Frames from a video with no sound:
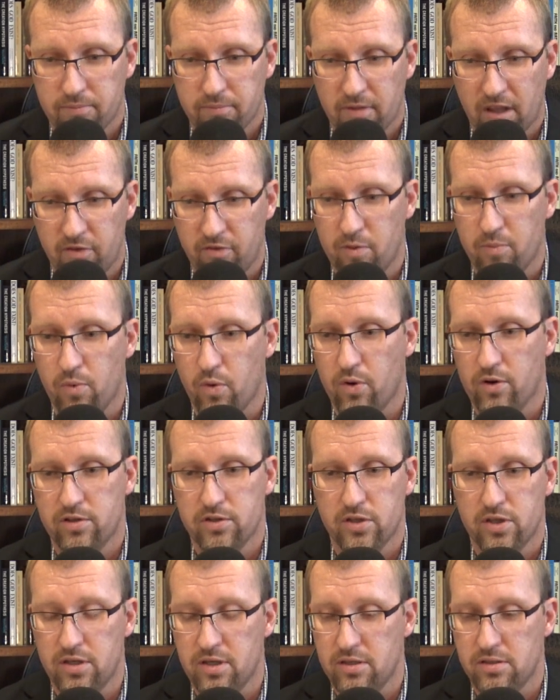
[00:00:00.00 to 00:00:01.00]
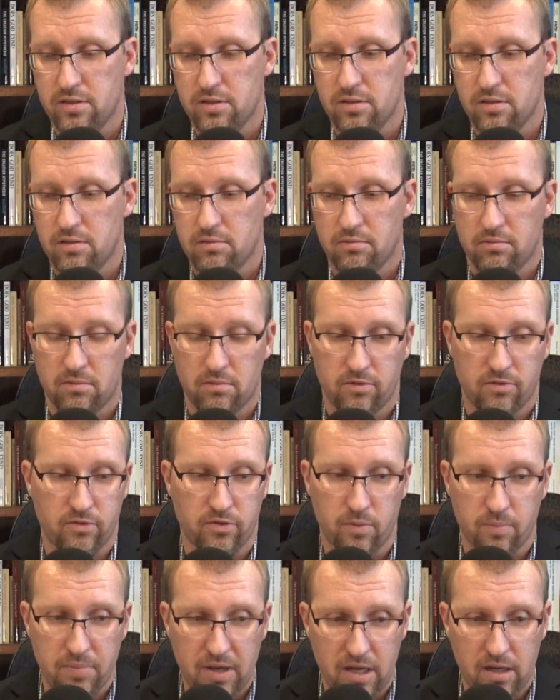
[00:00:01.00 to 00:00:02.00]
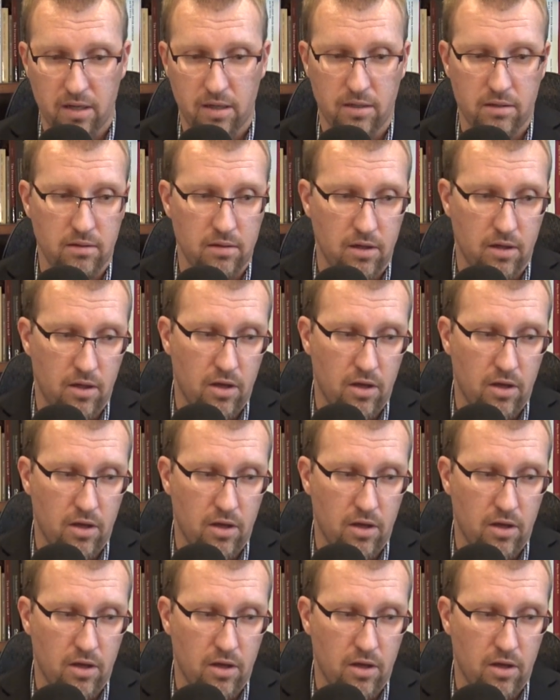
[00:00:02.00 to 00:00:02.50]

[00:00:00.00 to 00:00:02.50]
If abortion is forbidden,